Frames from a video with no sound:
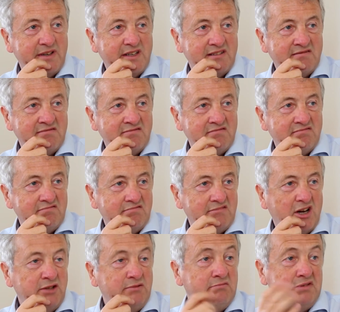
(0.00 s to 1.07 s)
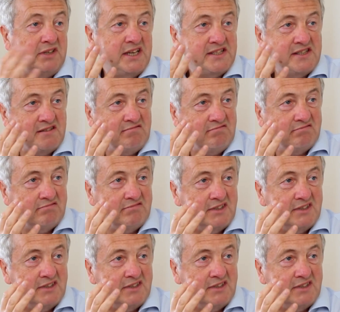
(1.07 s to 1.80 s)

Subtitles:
been unpleasant.